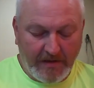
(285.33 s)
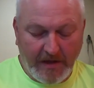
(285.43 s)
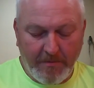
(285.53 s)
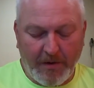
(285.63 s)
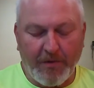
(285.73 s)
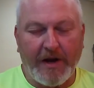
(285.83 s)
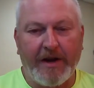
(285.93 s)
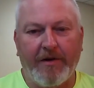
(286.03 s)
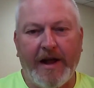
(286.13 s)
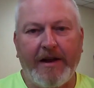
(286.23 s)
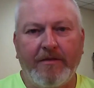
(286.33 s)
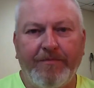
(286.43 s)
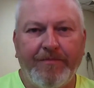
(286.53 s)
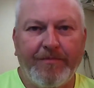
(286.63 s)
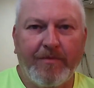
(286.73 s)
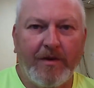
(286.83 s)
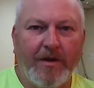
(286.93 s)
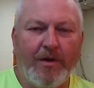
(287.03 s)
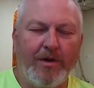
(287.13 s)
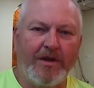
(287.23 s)
Let me reiterate
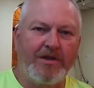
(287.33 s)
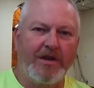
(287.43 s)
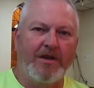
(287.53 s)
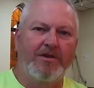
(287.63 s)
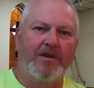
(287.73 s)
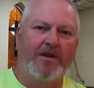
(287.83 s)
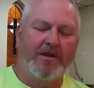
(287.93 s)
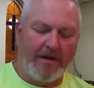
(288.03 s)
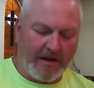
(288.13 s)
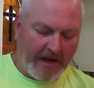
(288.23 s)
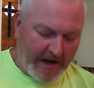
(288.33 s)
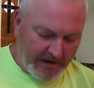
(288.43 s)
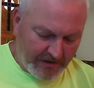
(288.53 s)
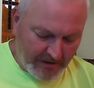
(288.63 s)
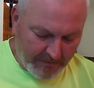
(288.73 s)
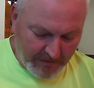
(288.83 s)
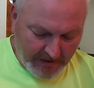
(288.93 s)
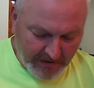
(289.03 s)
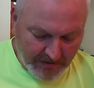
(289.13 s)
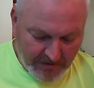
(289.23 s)
who this is. Eliashib
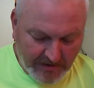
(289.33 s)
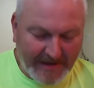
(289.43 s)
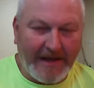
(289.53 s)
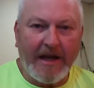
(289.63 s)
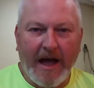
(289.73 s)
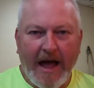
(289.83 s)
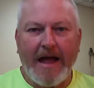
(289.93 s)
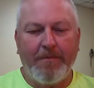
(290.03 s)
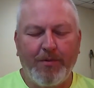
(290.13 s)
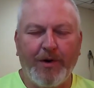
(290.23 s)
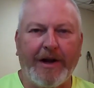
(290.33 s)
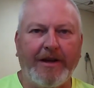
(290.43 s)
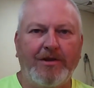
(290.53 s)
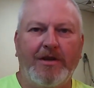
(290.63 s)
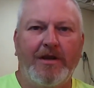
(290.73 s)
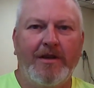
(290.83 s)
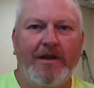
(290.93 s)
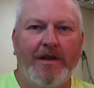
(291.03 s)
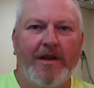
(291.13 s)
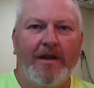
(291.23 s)
is the high priest.
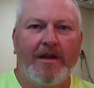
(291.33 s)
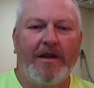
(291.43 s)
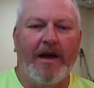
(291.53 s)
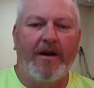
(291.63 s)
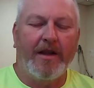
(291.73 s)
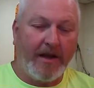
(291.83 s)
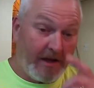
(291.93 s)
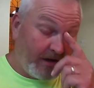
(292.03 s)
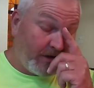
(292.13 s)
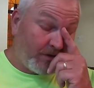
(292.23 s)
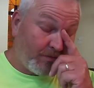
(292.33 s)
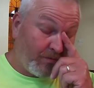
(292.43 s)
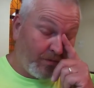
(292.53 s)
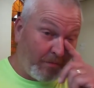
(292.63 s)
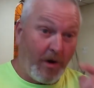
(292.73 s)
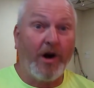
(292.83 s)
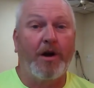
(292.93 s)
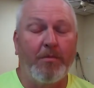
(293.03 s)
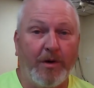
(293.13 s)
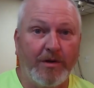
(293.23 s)
Now, it is
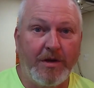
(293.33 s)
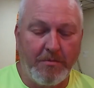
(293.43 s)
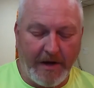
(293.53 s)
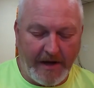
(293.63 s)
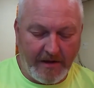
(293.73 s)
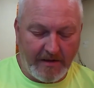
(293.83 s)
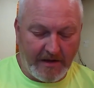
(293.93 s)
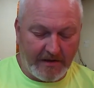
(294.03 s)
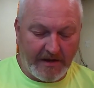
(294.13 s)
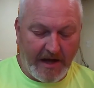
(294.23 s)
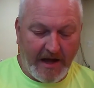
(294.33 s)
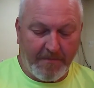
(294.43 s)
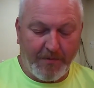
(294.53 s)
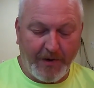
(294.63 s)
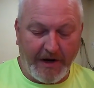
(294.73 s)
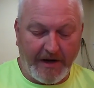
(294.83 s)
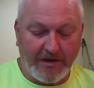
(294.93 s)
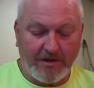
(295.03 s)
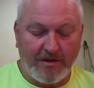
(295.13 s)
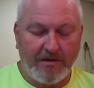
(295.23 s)
remarkable to me that the high
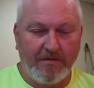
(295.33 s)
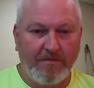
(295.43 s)
priest